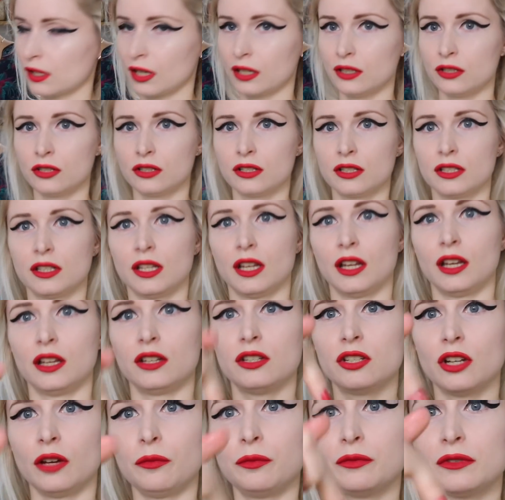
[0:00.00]
I just
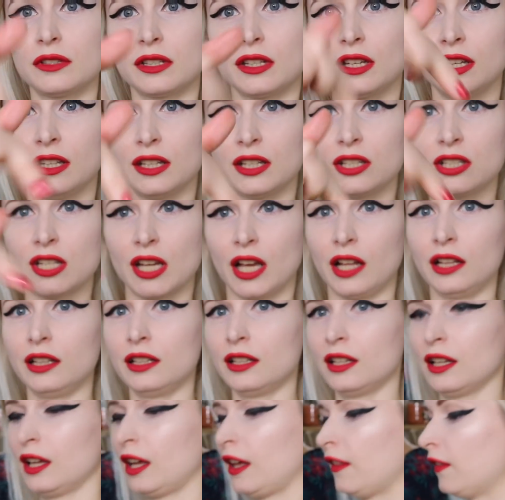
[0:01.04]
chopped in the
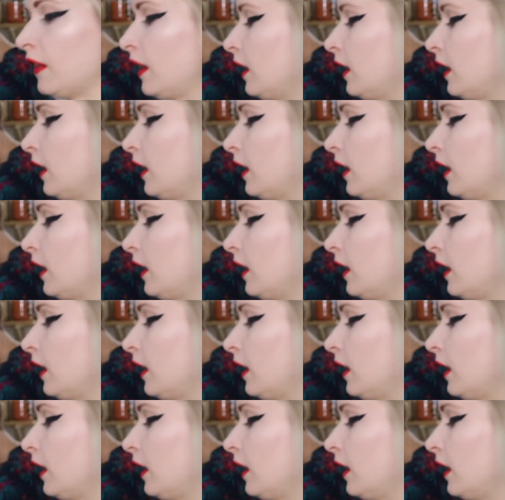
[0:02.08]
shell, and